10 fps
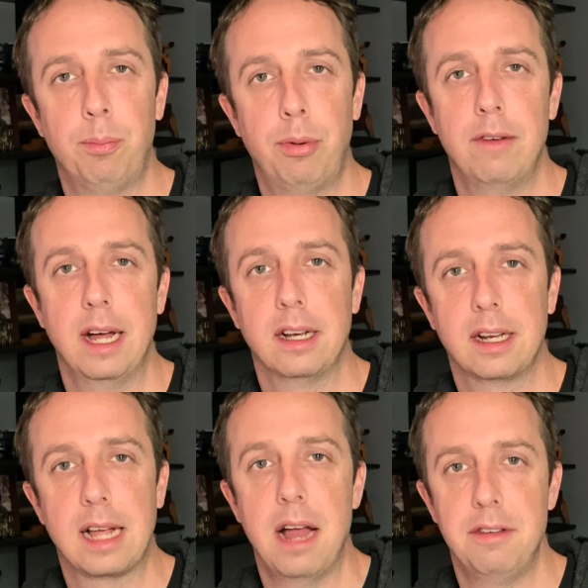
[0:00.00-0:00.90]
prevent
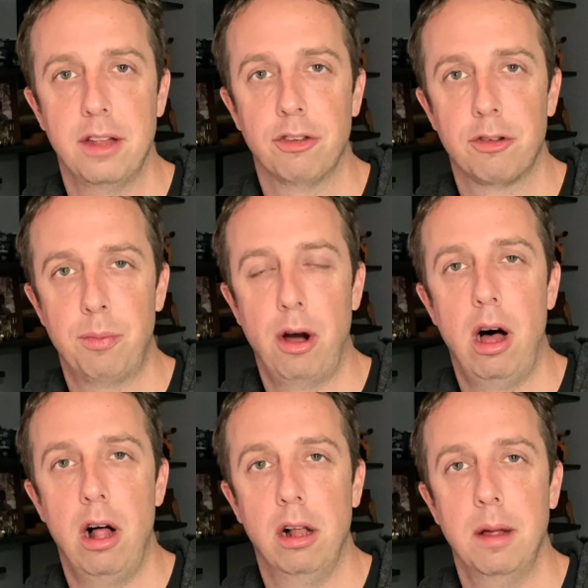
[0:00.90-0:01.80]
content
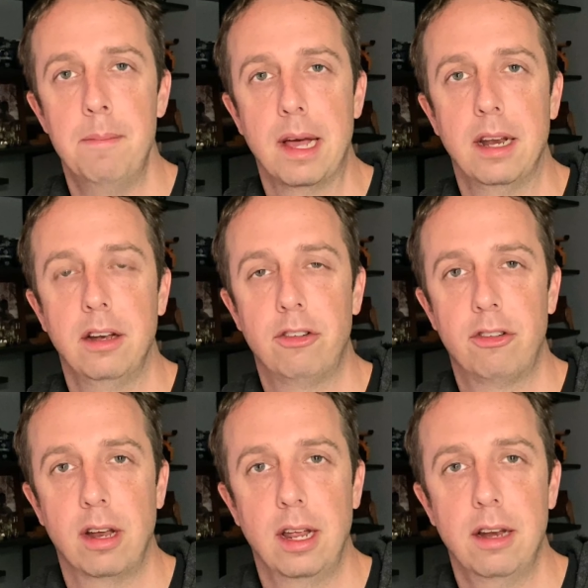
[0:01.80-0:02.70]
sprawl,
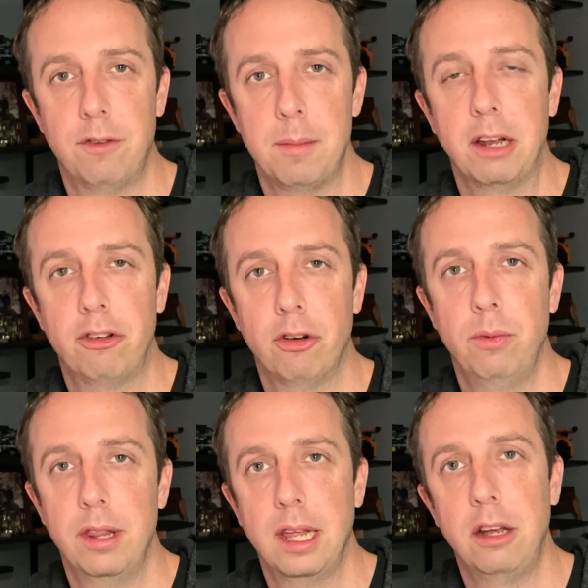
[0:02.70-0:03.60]
manage information
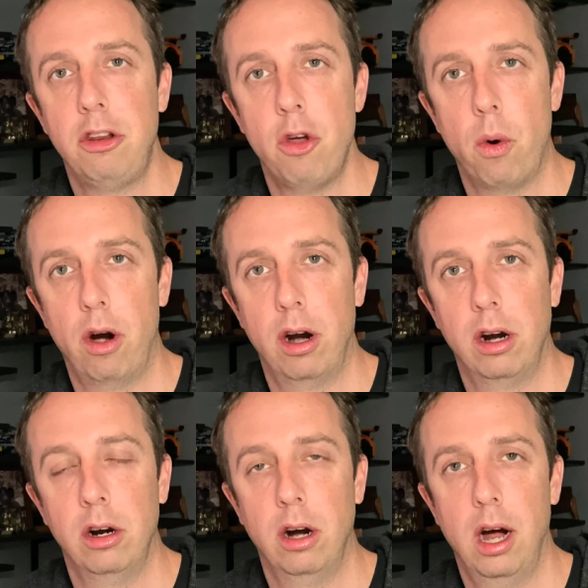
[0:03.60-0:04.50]
within
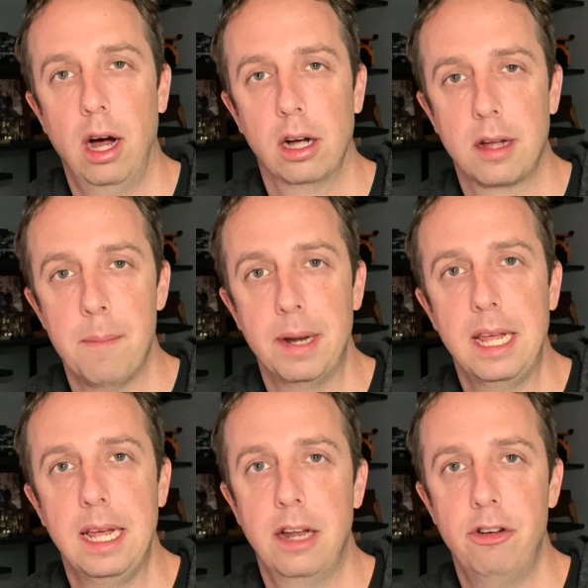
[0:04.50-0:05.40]
your
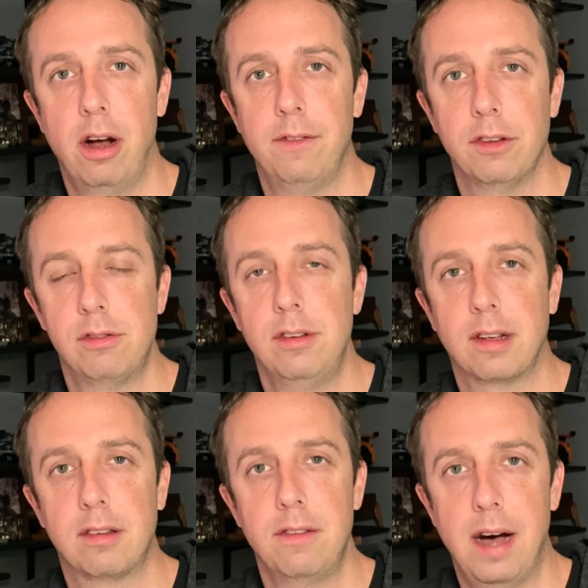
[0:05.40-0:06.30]
company and your Office
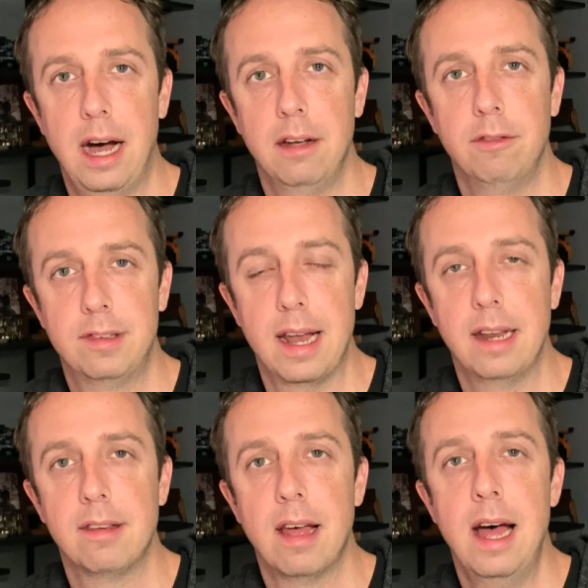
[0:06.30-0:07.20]
365
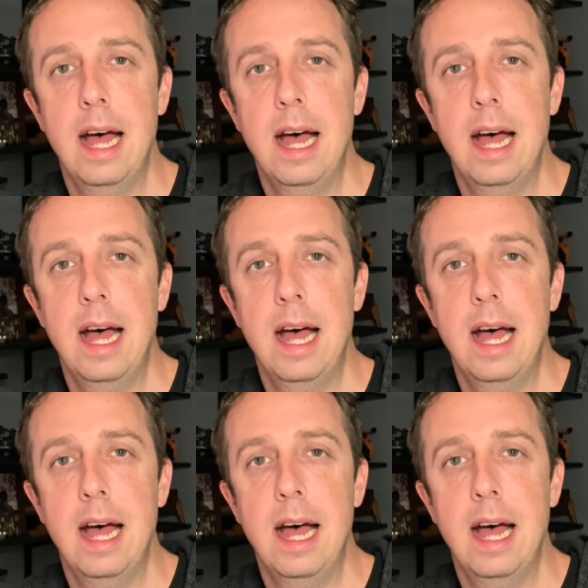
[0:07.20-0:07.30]
tenant.